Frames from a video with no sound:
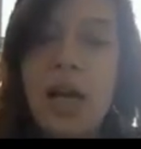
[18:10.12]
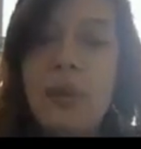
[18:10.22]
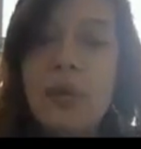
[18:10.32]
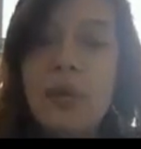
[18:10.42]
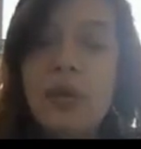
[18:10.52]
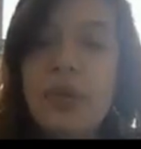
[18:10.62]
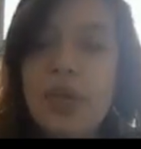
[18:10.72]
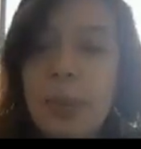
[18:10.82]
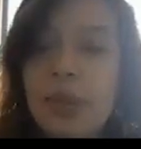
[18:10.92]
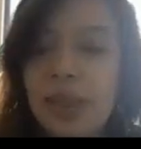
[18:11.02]
to
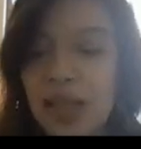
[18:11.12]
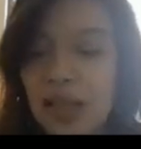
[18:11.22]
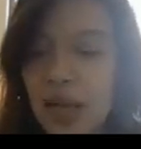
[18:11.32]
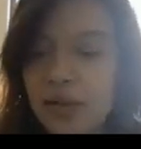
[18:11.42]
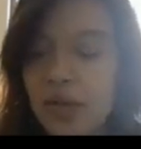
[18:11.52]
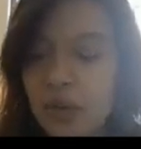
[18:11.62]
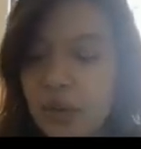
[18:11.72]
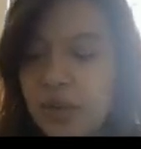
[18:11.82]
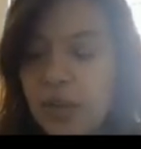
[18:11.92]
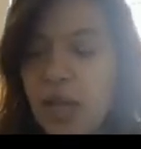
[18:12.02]
something that actually
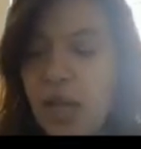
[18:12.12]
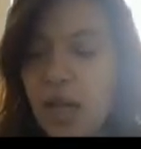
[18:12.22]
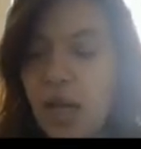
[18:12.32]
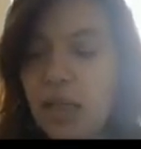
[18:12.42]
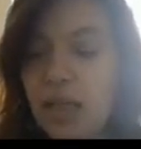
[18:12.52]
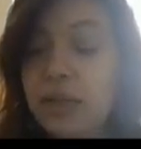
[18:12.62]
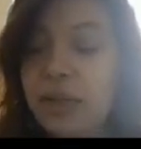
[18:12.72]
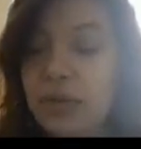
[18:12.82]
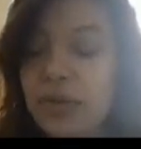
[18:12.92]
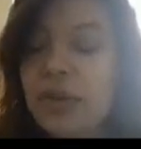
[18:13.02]
looks
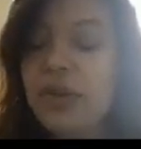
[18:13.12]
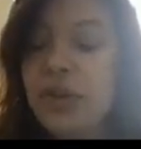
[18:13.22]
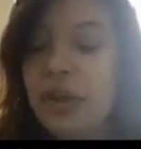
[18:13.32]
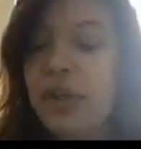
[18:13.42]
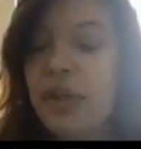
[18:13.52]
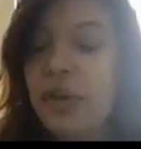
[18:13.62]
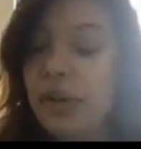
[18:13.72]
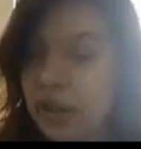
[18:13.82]
at the user journey